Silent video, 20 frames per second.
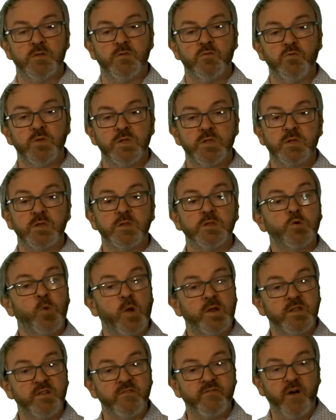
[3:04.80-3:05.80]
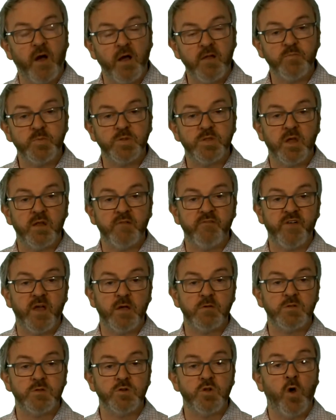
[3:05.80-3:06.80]
the risk is 25 per
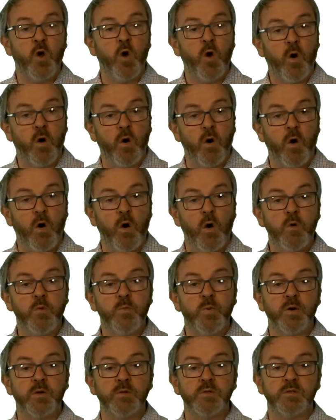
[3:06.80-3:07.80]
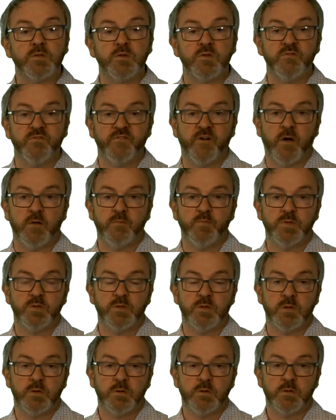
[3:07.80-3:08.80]
10,000 or
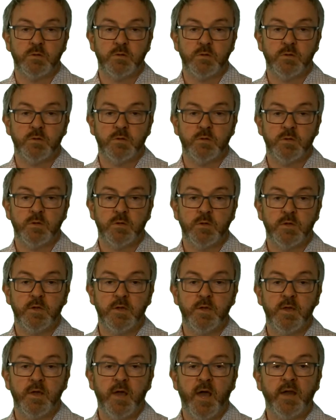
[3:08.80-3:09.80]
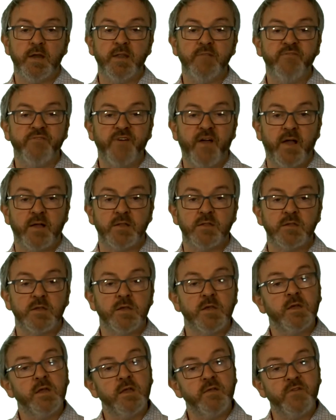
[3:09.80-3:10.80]
0.25%. And in fact,
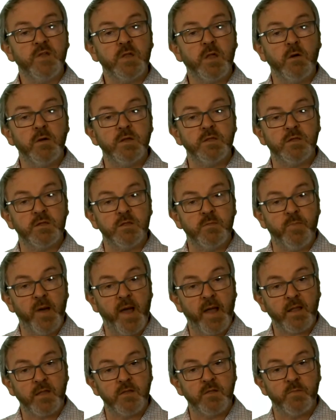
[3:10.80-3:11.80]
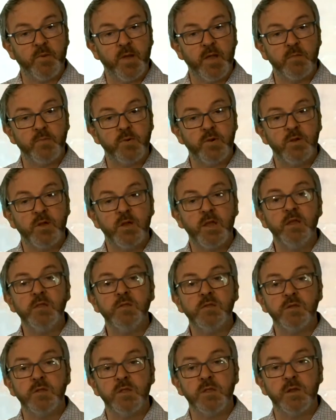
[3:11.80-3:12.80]
if you go into the back of the paper,
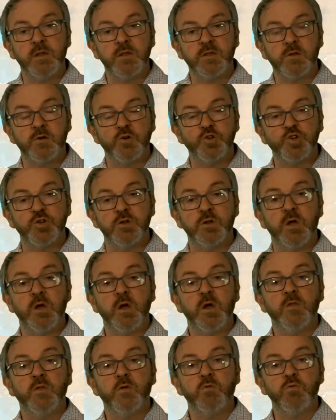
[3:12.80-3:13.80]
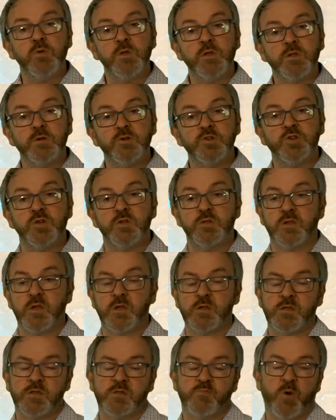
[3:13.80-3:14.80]
into the discussion, the researchers
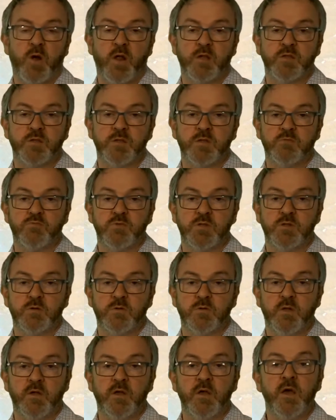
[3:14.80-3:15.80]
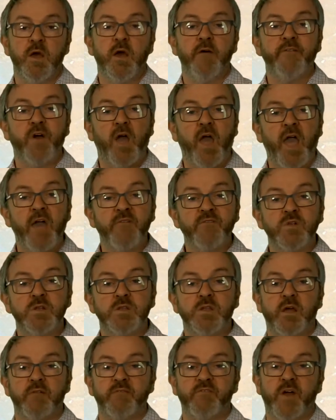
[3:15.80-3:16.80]
express this result. For every
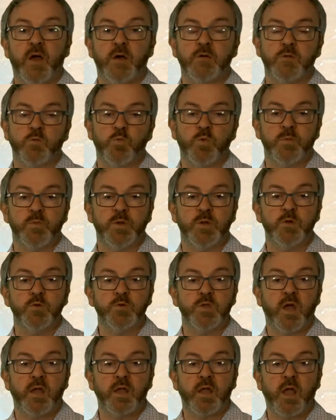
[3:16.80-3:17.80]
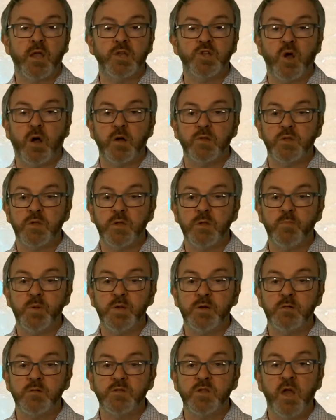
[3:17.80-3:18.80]
10,000 women who take HRT
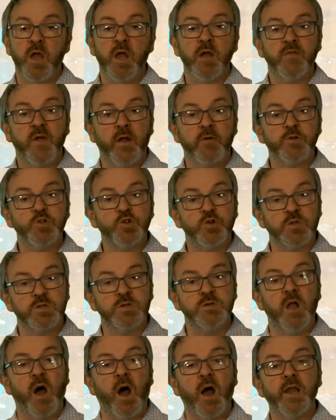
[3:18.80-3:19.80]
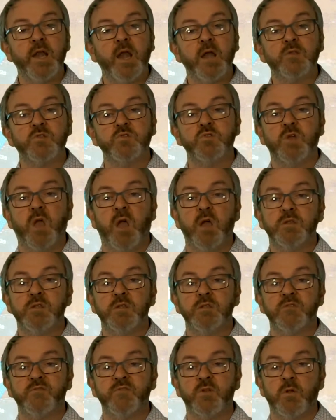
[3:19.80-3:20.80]
pills, there are just 9 extra
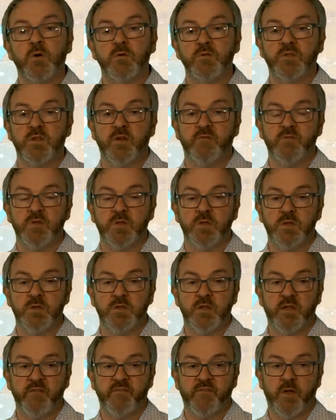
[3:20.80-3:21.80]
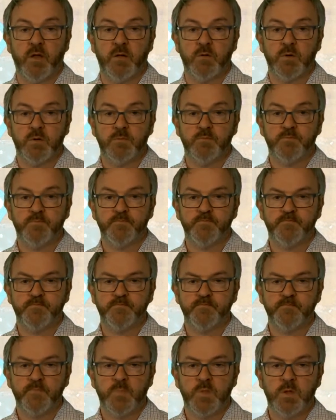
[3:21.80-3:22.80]
cases of clots every year they found.
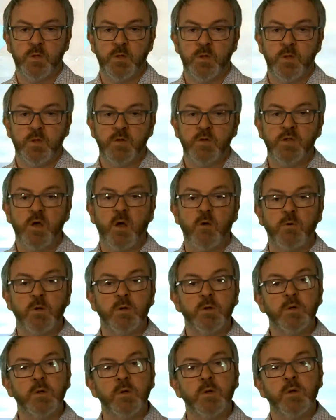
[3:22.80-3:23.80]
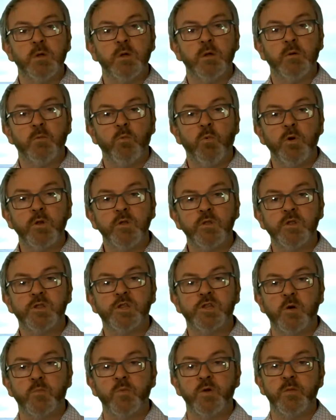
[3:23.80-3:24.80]
So, what are the
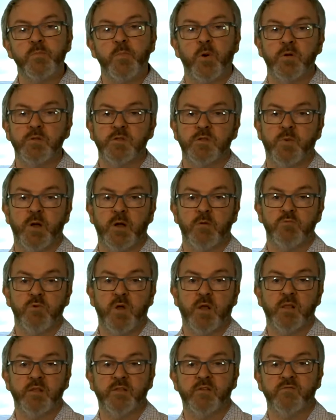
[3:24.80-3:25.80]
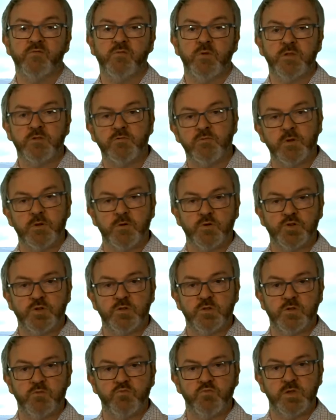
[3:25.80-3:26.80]
summary points about relative risk
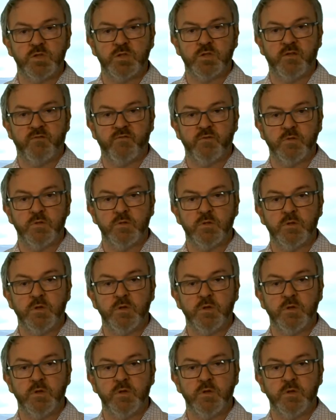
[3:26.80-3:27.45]
reductions and risk difference?